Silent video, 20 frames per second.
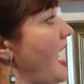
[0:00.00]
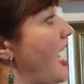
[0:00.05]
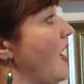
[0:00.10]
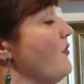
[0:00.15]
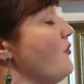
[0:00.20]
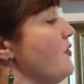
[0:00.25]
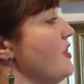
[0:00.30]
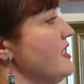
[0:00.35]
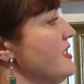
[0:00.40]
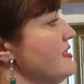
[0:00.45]

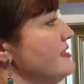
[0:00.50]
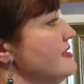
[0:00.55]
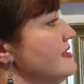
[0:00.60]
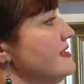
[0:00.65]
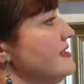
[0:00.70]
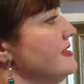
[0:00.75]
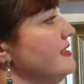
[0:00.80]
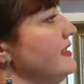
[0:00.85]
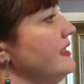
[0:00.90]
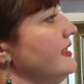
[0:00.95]
And we can
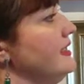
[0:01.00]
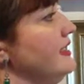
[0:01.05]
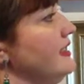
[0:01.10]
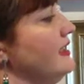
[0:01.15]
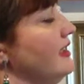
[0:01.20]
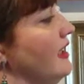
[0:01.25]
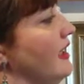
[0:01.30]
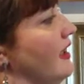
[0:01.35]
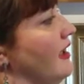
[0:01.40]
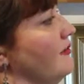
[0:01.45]

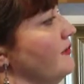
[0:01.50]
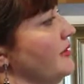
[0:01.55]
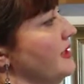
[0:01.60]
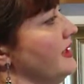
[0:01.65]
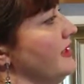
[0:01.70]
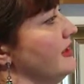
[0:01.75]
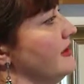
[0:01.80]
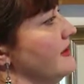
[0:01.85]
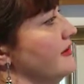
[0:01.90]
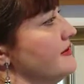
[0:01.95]
see
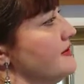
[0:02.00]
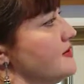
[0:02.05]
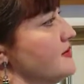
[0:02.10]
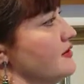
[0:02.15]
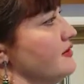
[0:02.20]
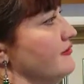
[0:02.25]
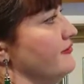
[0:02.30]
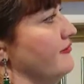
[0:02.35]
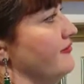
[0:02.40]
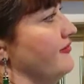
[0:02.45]
here the
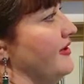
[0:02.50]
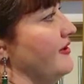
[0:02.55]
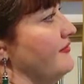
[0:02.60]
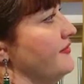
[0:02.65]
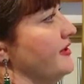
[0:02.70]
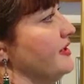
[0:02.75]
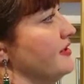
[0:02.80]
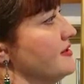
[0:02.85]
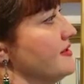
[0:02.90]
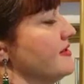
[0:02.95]
sort of
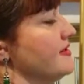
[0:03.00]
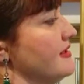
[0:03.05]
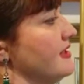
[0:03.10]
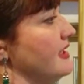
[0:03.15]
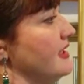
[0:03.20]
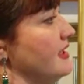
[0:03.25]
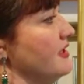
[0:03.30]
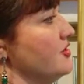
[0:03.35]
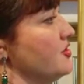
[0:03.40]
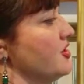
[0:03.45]
fluffiness that
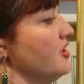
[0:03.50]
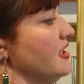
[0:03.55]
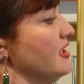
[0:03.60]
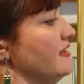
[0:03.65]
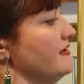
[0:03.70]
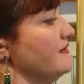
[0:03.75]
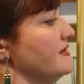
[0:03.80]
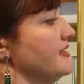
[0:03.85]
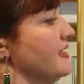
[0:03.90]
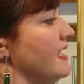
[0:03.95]
he
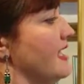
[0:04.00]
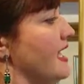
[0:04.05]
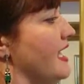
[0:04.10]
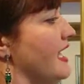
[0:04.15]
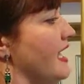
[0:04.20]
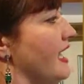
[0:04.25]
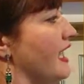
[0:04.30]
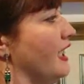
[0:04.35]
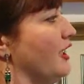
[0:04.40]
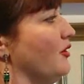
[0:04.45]
achieves.
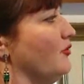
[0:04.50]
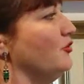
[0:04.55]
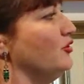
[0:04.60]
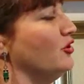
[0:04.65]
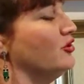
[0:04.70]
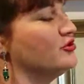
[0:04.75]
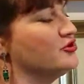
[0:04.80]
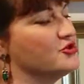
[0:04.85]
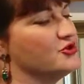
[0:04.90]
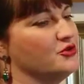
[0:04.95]
And I'm
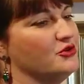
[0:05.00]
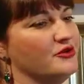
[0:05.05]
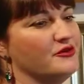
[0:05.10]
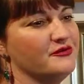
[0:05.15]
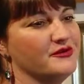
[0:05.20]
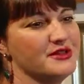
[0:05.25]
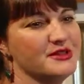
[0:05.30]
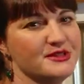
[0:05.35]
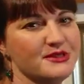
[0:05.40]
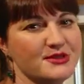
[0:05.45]
not sure
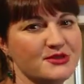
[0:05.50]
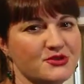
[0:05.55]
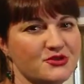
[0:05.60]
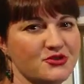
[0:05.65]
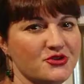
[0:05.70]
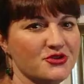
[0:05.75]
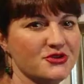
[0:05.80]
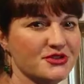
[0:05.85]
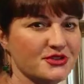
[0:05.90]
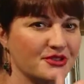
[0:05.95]
if this is
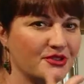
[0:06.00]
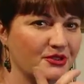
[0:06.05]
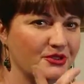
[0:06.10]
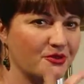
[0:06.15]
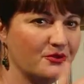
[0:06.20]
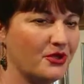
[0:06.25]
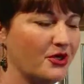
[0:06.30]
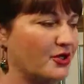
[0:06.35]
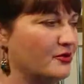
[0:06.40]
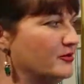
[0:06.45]
true, so
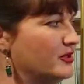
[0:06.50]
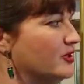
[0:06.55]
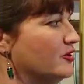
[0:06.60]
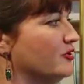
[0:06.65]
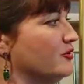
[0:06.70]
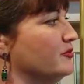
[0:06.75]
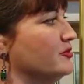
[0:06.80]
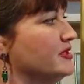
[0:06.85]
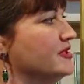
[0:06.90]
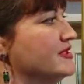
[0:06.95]
don't quote me on
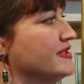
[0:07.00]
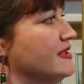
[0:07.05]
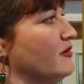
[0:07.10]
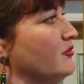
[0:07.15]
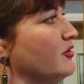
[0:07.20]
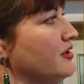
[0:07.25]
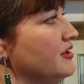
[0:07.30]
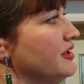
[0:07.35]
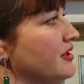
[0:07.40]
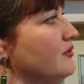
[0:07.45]
it, but
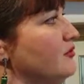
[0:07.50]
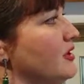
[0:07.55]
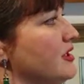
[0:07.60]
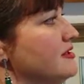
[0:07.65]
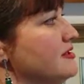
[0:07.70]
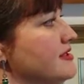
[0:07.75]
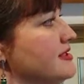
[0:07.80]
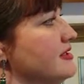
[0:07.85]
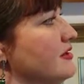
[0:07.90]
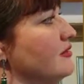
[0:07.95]
someone did
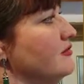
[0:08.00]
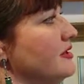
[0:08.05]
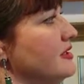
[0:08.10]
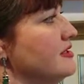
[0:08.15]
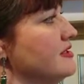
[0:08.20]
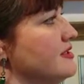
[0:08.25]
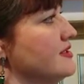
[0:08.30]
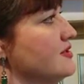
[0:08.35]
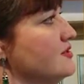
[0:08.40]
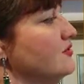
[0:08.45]
once tell me a
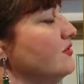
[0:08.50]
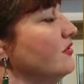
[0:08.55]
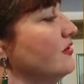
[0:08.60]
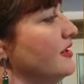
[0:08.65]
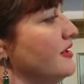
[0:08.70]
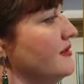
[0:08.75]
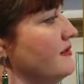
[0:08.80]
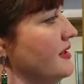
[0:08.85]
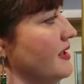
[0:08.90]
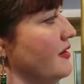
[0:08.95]

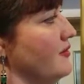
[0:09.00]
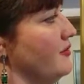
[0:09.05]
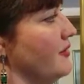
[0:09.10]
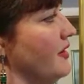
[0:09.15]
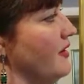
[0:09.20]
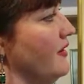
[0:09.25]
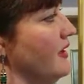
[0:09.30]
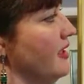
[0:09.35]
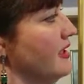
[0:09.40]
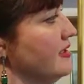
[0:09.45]
story about
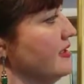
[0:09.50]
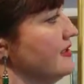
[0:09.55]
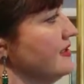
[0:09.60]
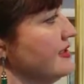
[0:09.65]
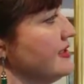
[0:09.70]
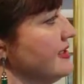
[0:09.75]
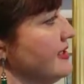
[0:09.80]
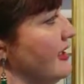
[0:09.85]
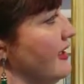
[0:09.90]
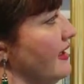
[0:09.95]
Hart and
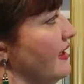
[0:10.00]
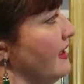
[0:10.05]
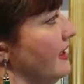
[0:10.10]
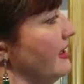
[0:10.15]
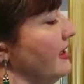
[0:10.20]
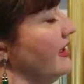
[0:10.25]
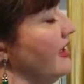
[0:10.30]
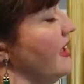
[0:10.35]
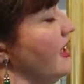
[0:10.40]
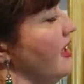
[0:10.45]
say
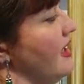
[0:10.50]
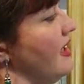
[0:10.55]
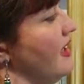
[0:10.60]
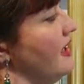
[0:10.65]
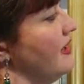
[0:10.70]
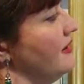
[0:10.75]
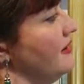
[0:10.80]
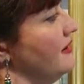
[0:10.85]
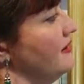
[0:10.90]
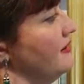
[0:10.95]

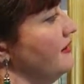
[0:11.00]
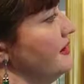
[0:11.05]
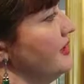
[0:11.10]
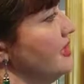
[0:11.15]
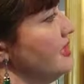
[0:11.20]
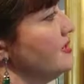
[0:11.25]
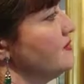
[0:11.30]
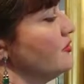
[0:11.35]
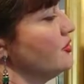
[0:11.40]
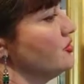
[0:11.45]
that
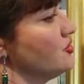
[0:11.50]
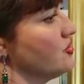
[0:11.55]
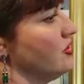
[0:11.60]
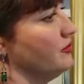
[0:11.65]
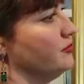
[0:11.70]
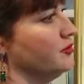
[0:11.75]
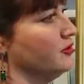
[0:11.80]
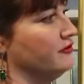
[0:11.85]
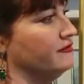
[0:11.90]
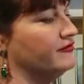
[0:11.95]
these were
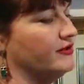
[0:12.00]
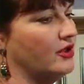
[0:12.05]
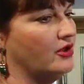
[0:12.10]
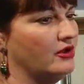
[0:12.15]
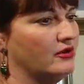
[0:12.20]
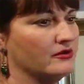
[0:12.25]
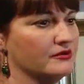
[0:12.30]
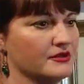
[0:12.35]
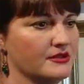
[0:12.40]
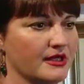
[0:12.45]
chopped off
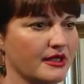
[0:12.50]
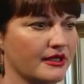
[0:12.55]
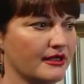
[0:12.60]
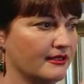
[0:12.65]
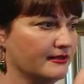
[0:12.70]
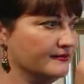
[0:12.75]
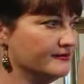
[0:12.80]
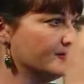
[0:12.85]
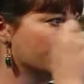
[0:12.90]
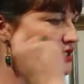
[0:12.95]
old
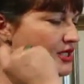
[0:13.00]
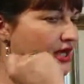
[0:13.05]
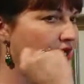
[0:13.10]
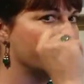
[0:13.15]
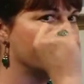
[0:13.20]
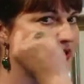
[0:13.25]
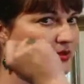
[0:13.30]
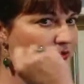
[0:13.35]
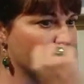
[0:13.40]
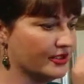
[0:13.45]

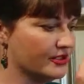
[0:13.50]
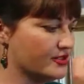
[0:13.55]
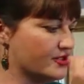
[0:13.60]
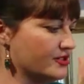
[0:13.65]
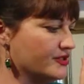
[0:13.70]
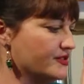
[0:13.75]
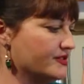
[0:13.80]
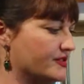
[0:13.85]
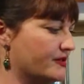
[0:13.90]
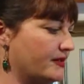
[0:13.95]
shaving
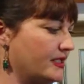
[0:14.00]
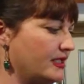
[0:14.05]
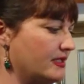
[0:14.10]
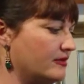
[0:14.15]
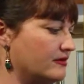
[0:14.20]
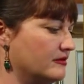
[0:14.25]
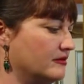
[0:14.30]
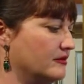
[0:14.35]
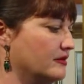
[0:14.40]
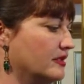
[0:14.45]
brushes so he
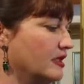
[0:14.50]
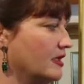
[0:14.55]
could